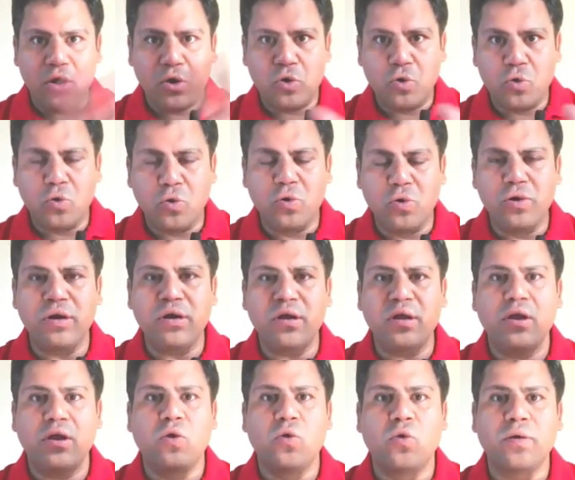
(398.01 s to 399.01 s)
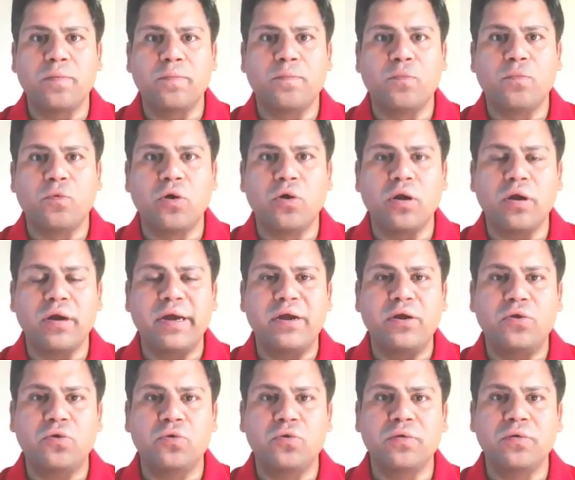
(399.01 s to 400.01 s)
Don't look more
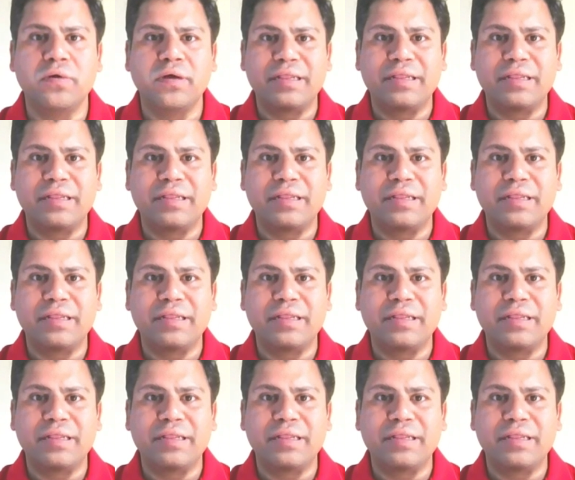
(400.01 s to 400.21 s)
into